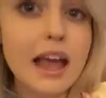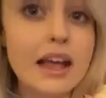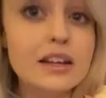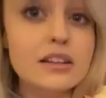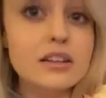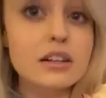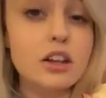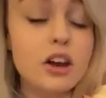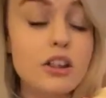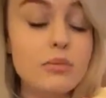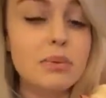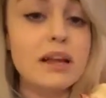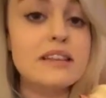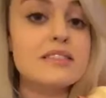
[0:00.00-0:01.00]
And a lot of
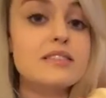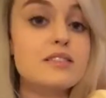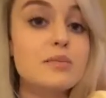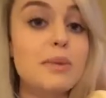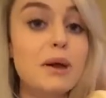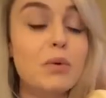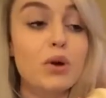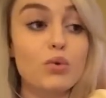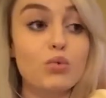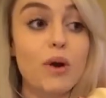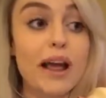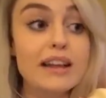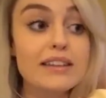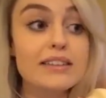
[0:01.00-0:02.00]
the places you may wanna
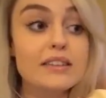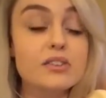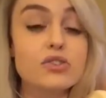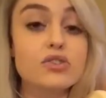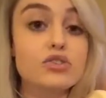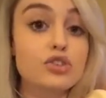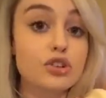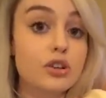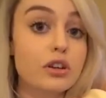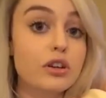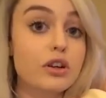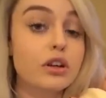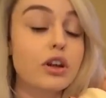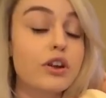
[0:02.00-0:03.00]
rent as a
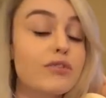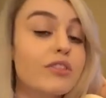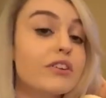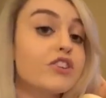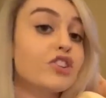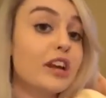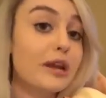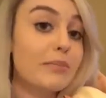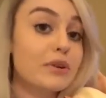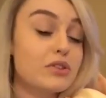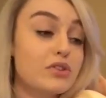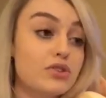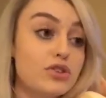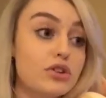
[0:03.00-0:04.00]
student, a lot of the cheap
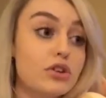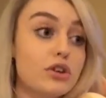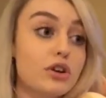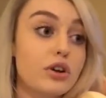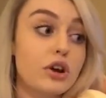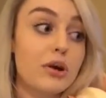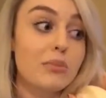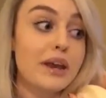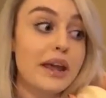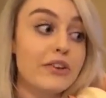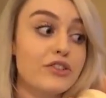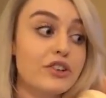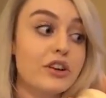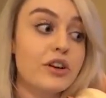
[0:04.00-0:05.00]
student
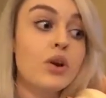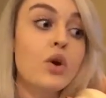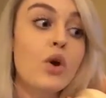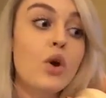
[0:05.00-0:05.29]
accommodation